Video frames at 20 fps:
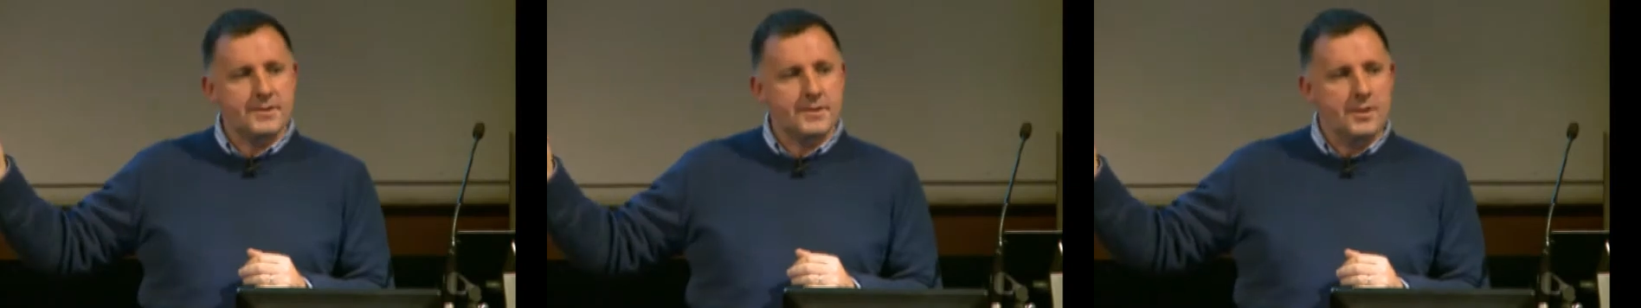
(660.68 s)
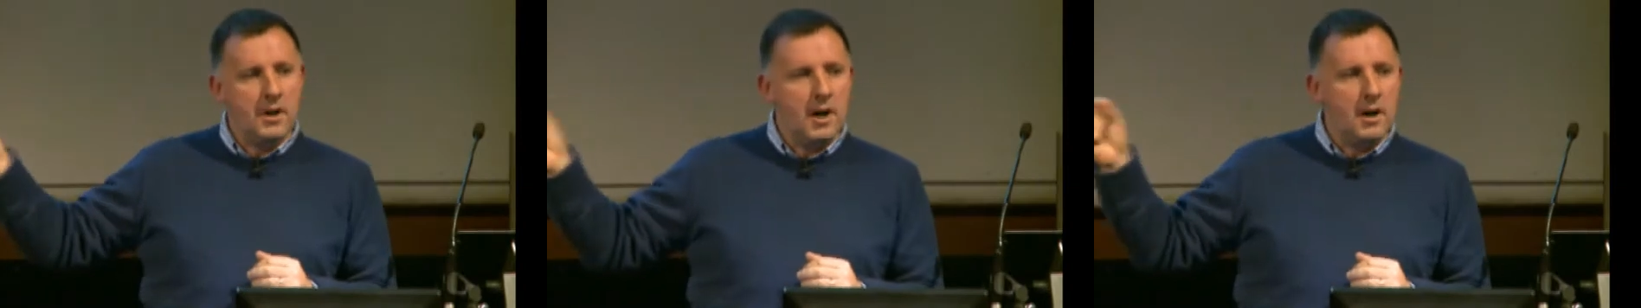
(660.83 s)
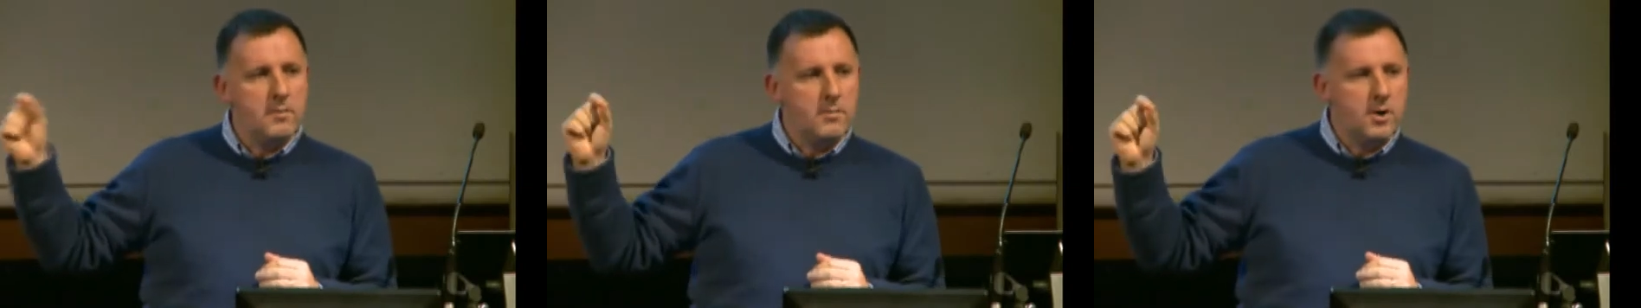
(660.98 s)

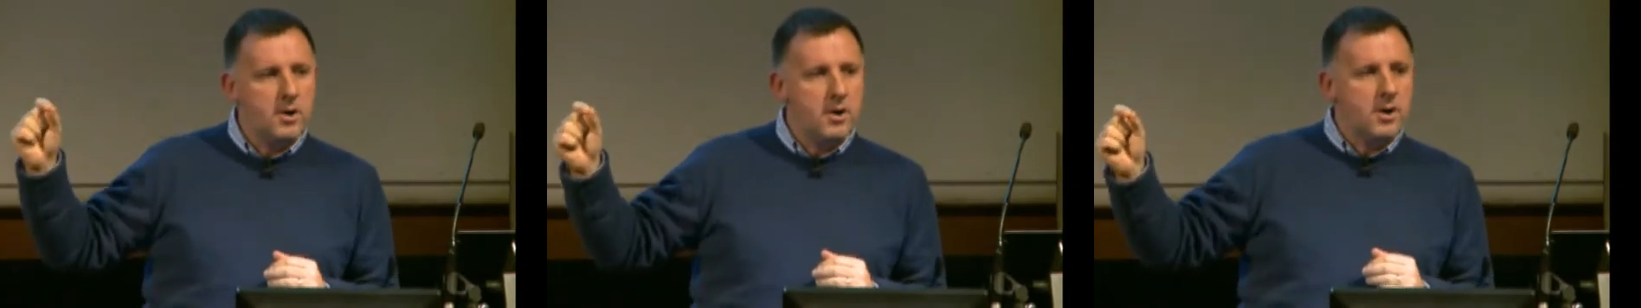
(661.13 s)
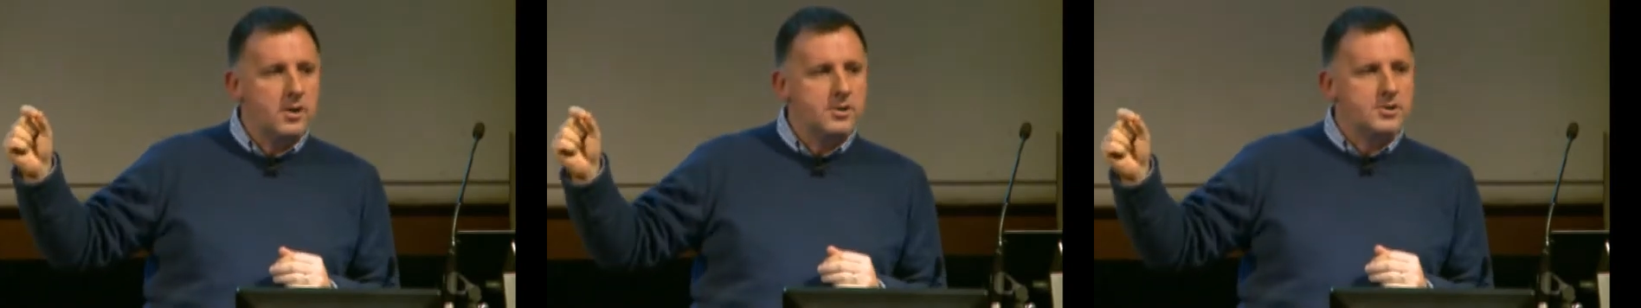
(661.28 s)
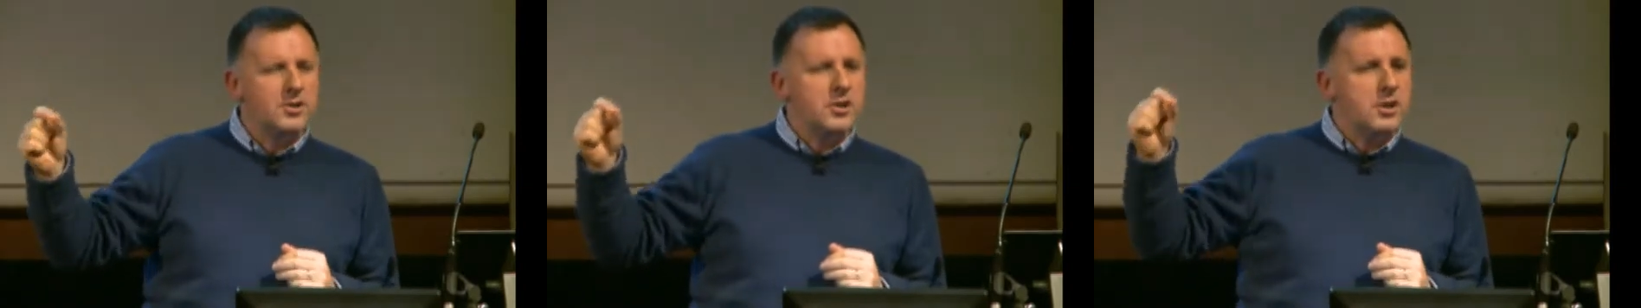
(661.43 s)
that
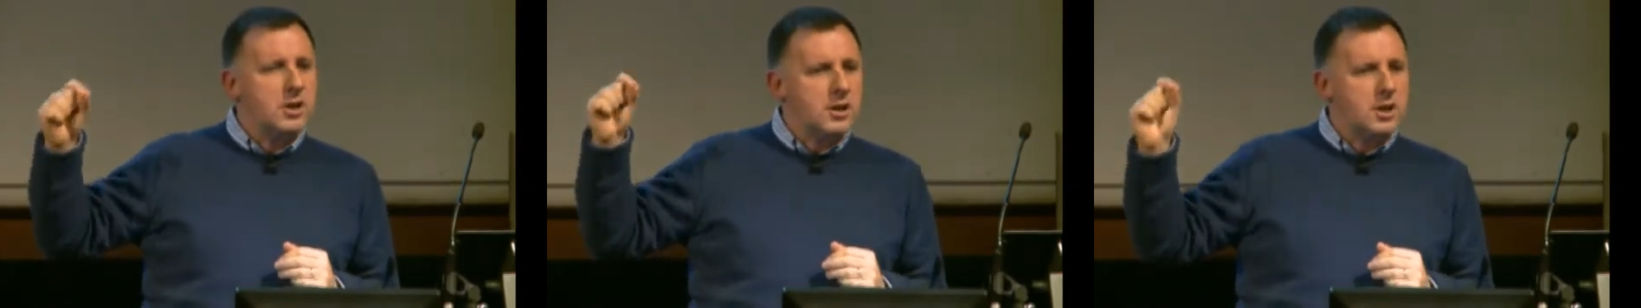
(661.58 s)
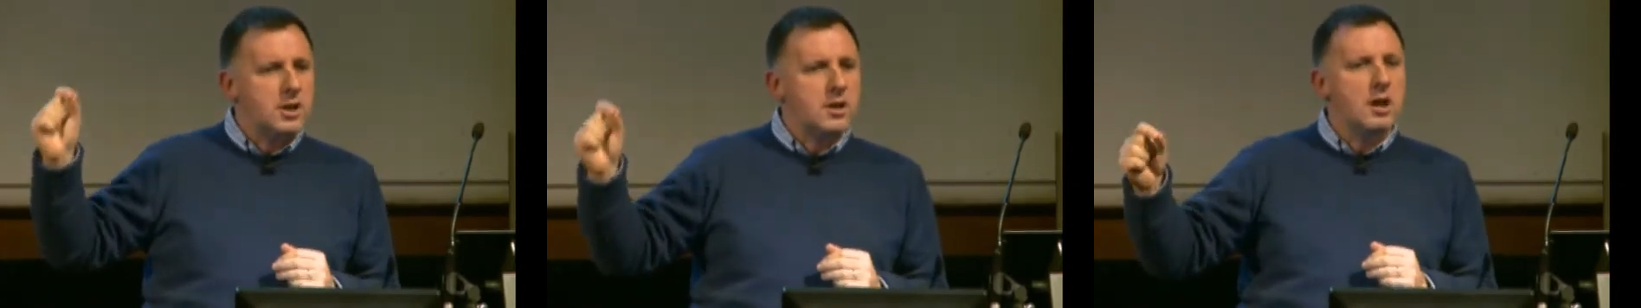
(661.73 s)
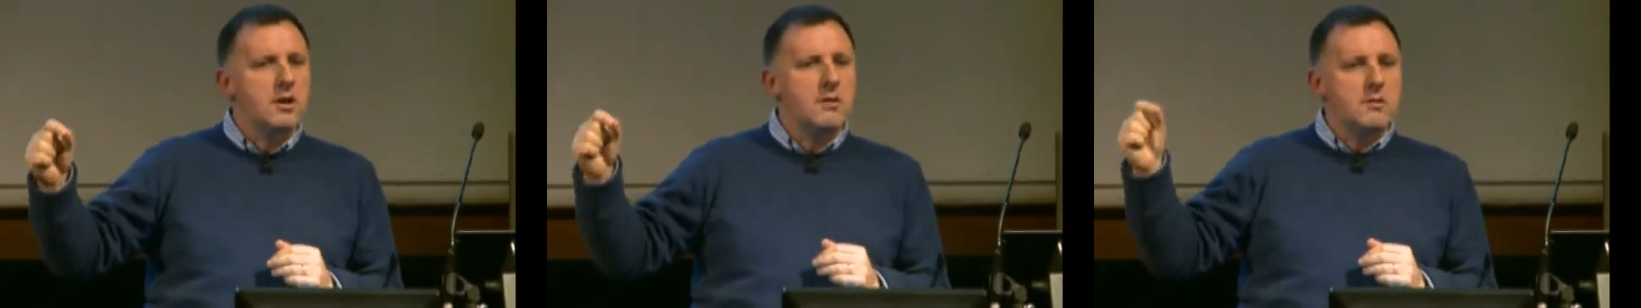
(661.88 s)
emerge that you
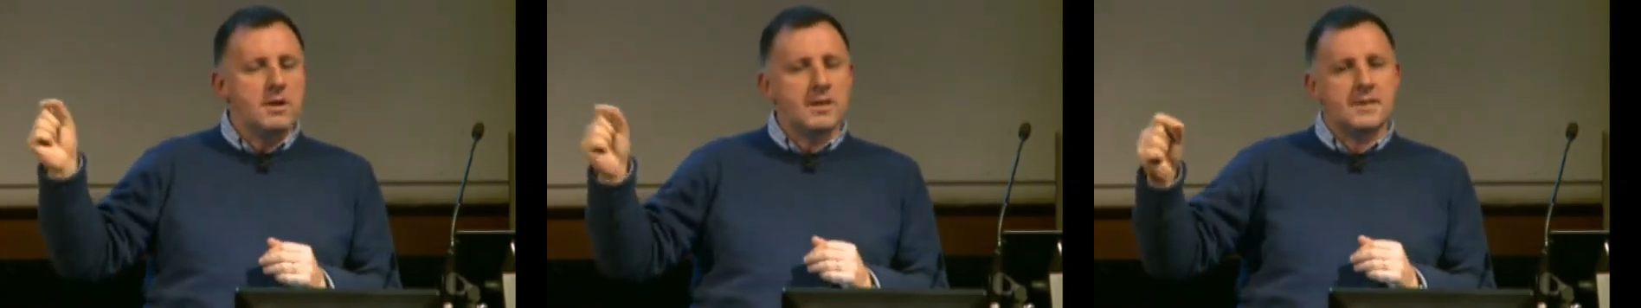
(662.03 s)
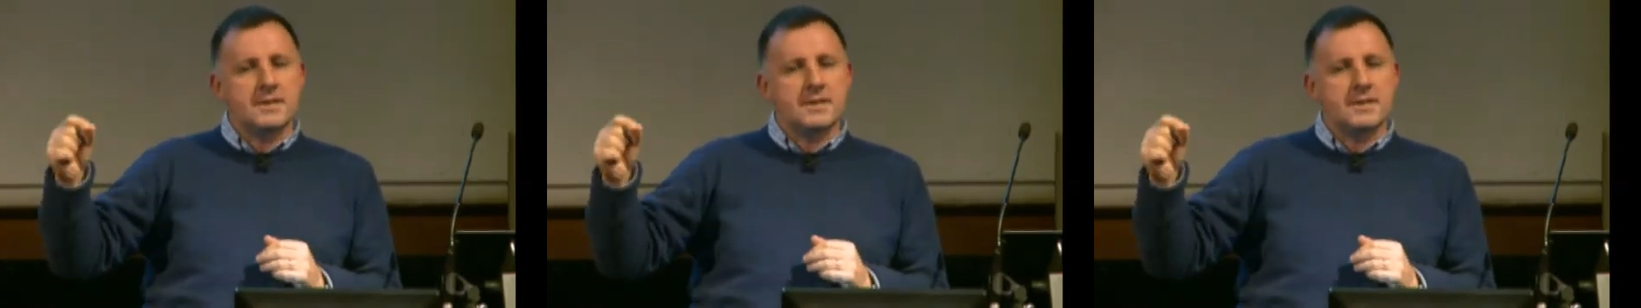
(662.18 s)
can only